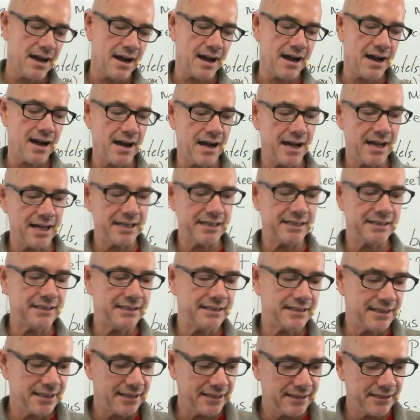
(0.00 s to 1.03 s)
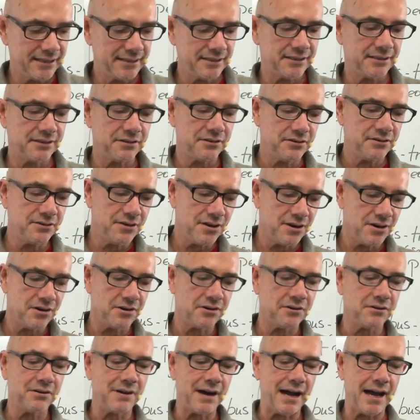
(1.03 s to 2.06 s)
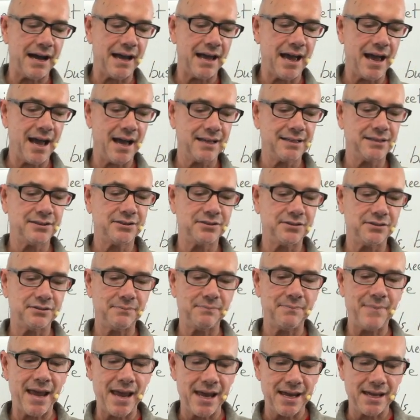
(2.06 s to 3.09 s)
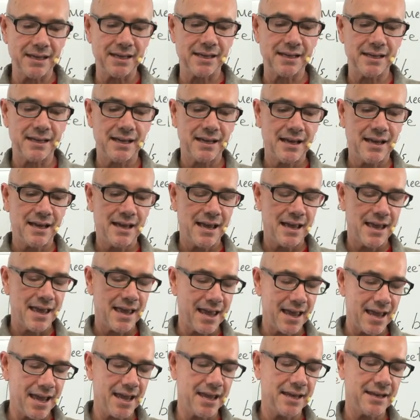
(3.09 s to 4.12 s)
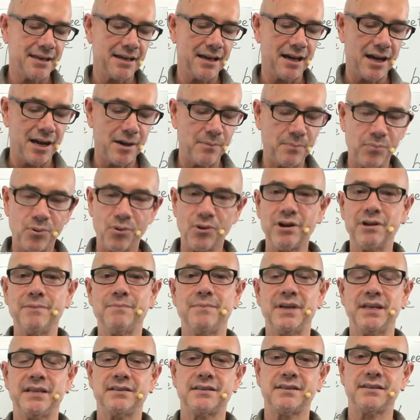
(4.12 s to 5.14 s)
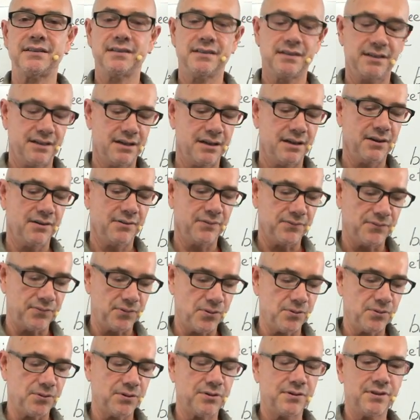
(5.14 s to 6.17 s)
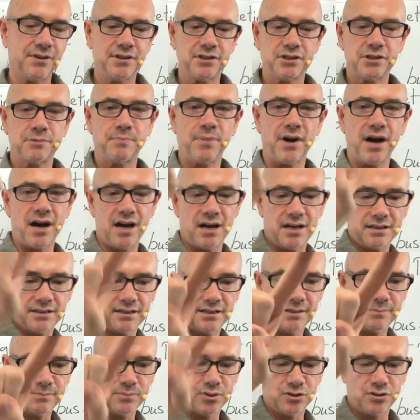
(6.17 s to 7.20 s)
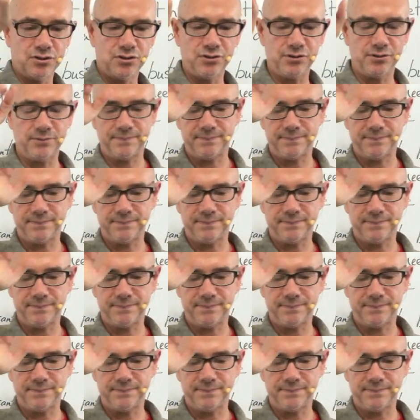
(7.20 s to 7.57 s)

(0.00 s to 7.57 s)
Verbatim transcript: I didn't know I had to make an appointment for the spa, number two.